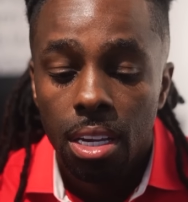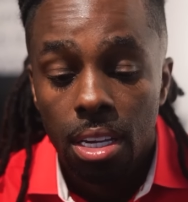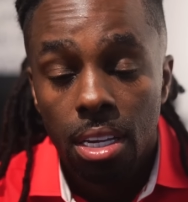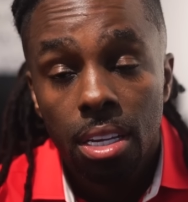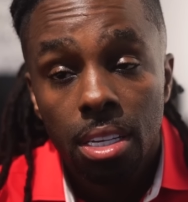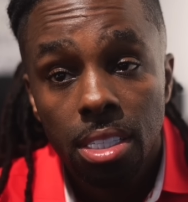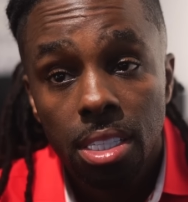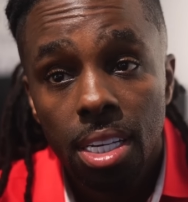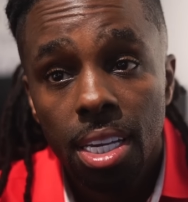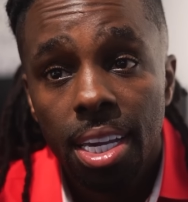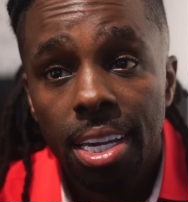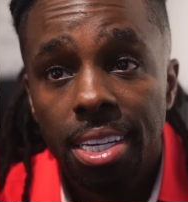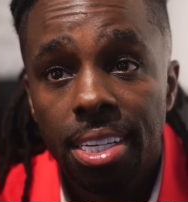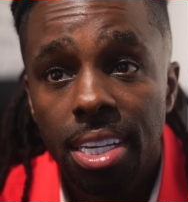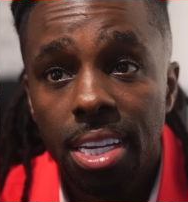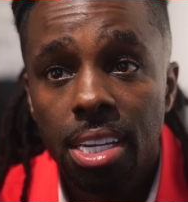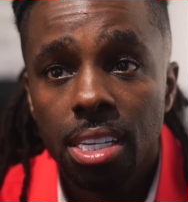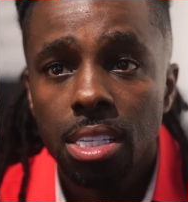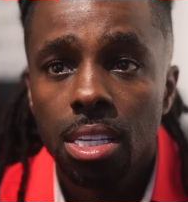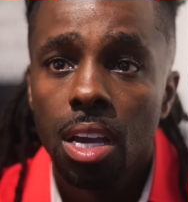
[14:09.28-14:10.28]
Shit,
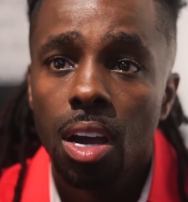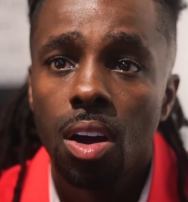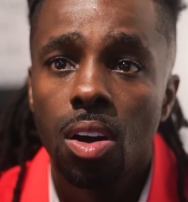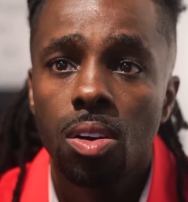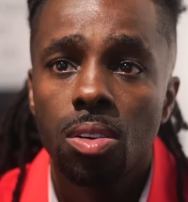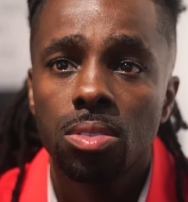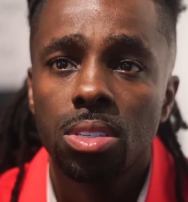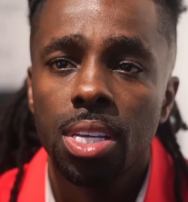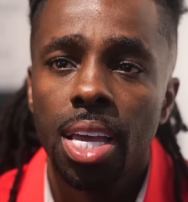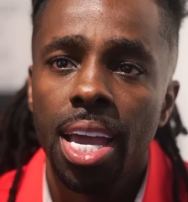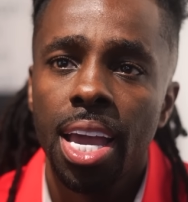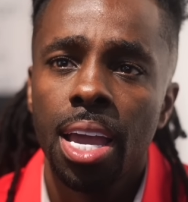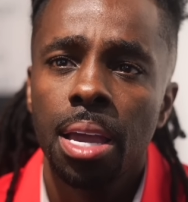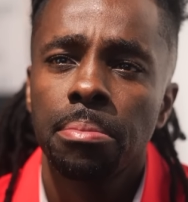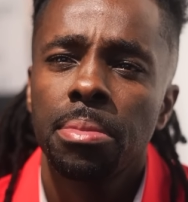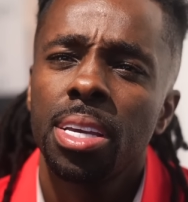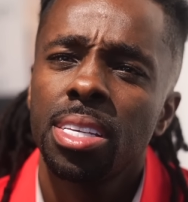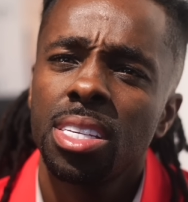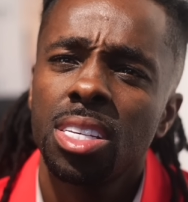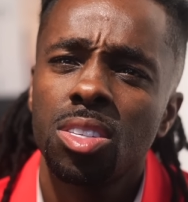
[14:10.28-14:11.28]
decent whole time.
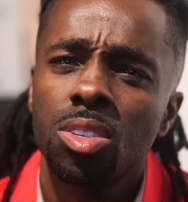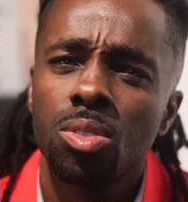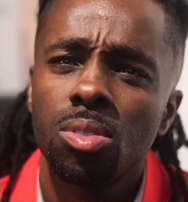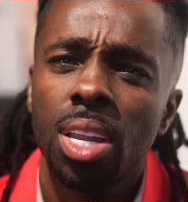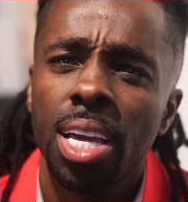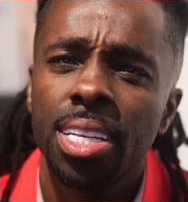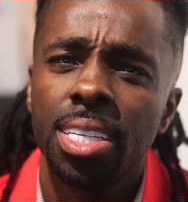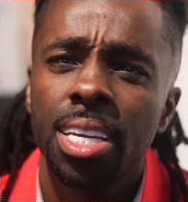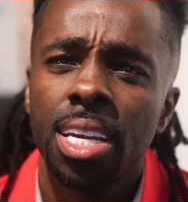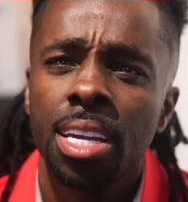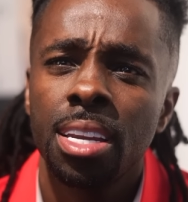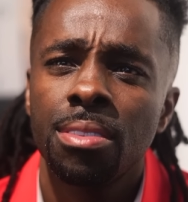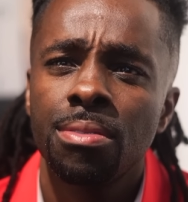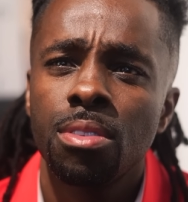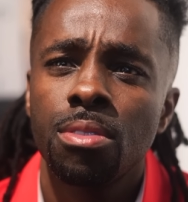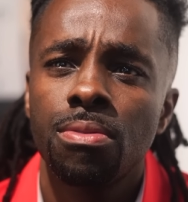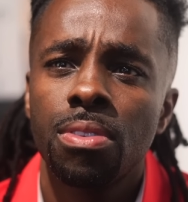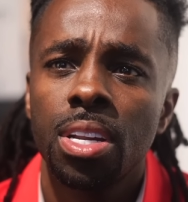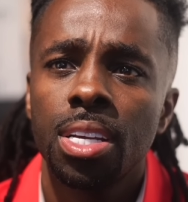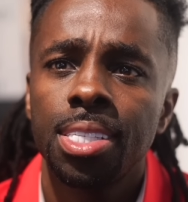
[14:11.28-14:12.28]
Is it too late to interview
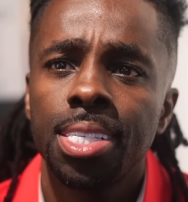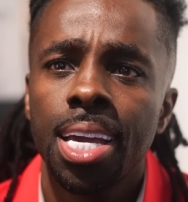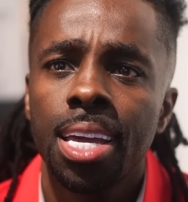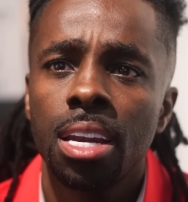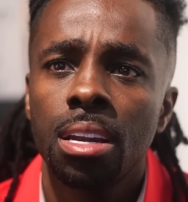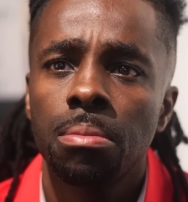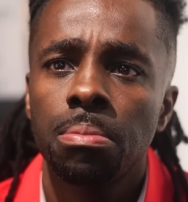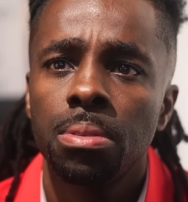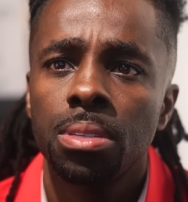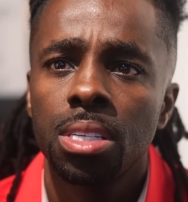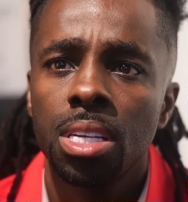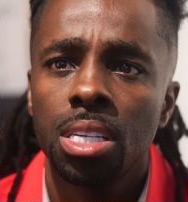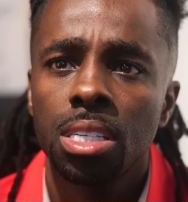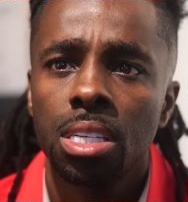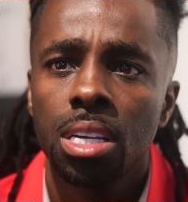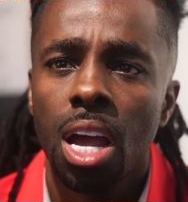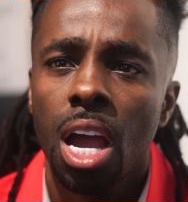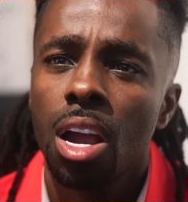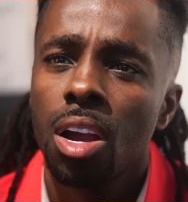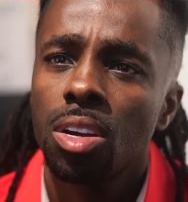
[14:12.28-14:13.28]
for the janitor
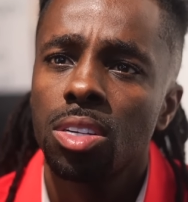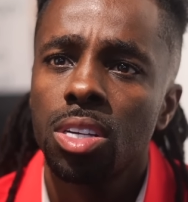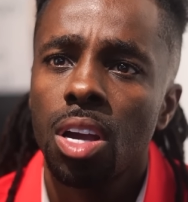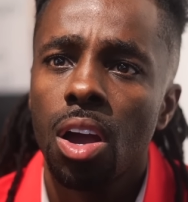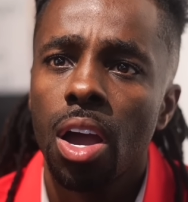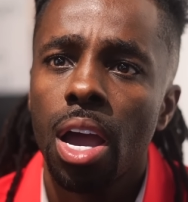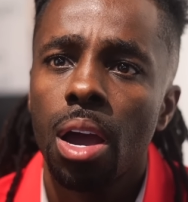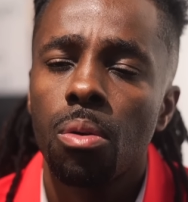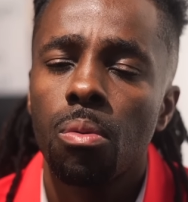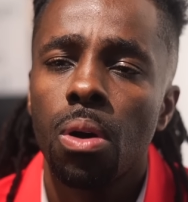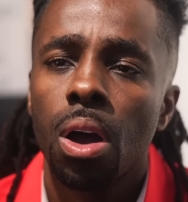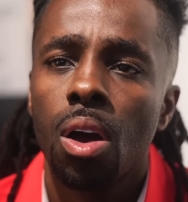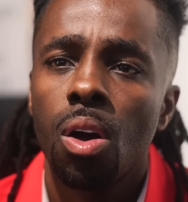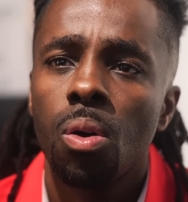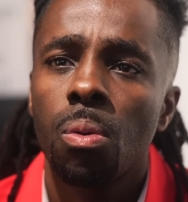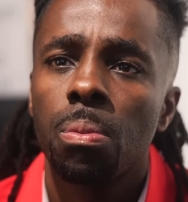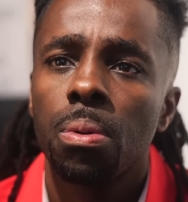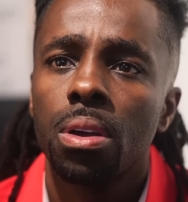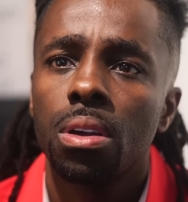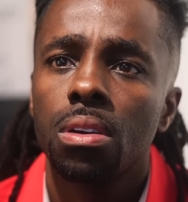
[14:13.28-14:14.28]
position? I heard y'all got one
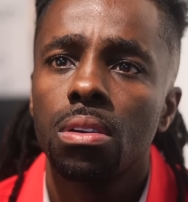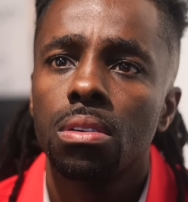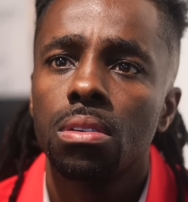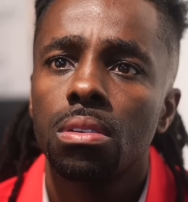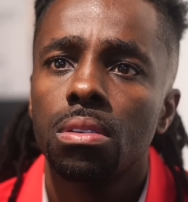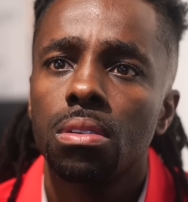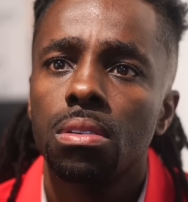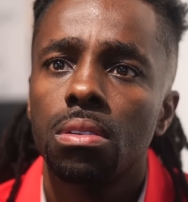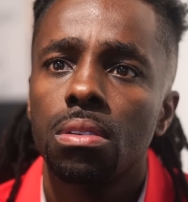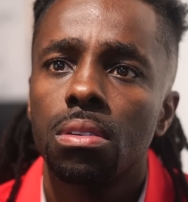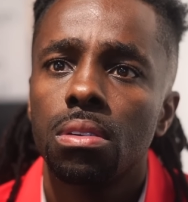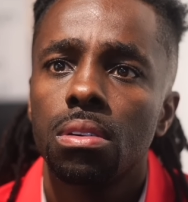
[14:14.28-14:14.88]
open. The